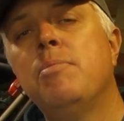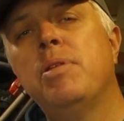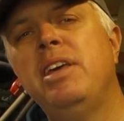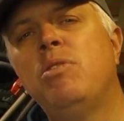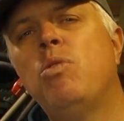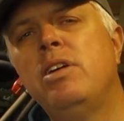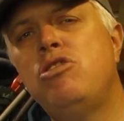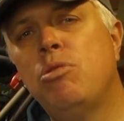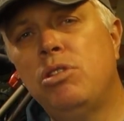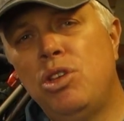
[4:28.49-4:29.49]
But the one
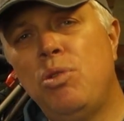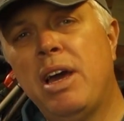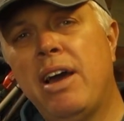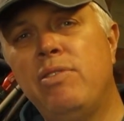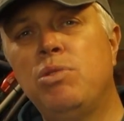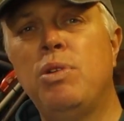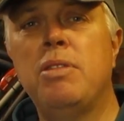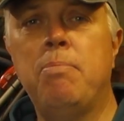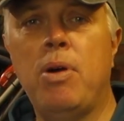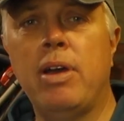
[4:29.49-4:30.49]
issue I do have is with
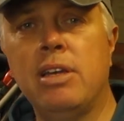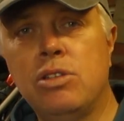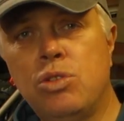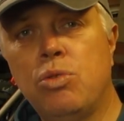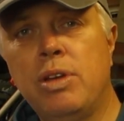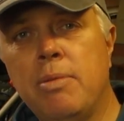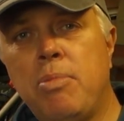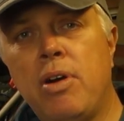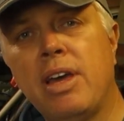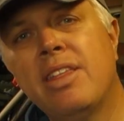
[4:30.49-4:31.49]
the bike and storing your
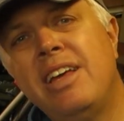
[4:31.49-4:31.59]
bike.